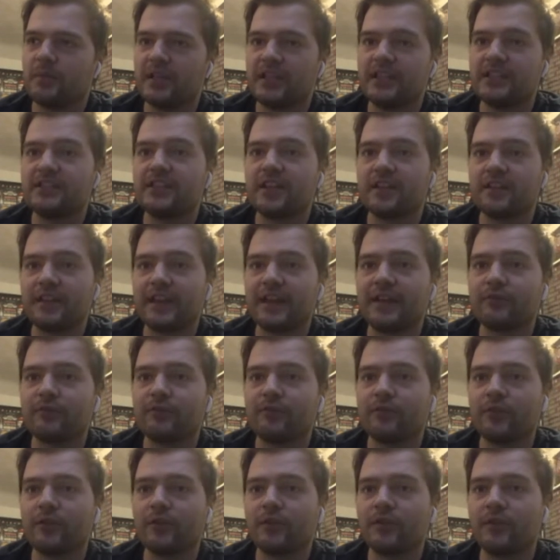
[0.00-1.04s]
he's done that
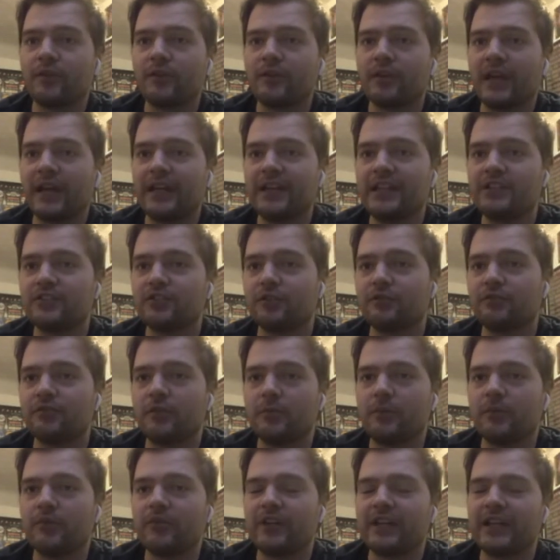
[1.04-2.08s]
for any sort of
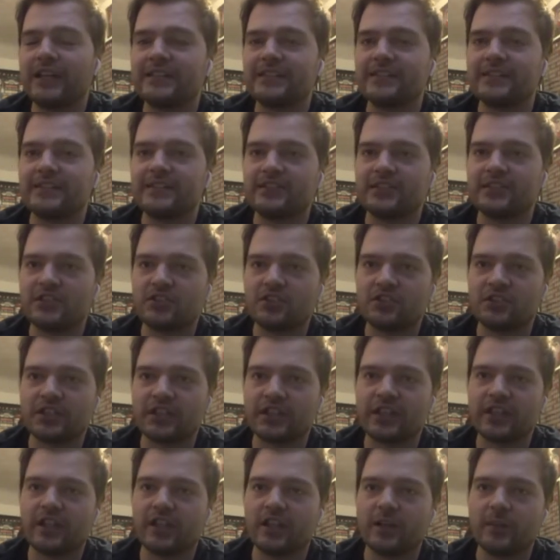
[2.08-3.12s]
football-related decision at the
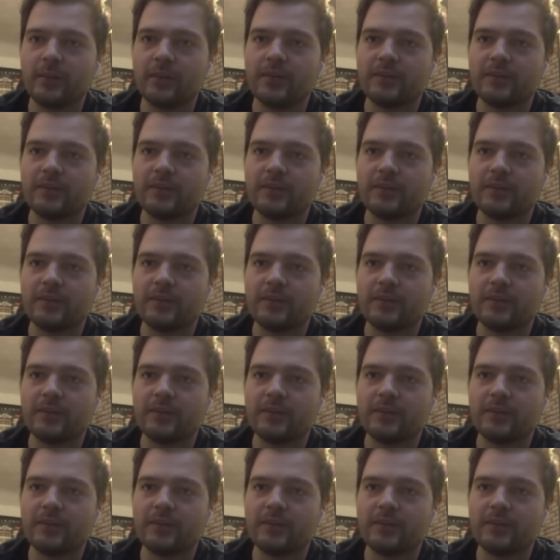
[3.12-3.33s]
club.